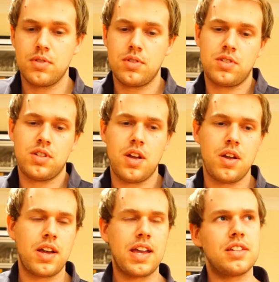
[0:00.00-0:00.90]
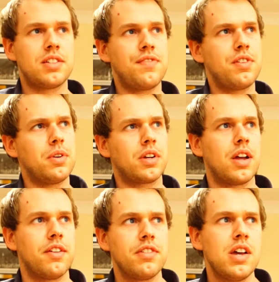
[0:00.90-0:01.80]
so I guess if you were
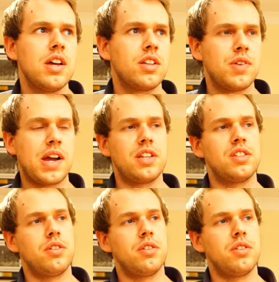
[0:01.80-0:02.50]
kind of tracking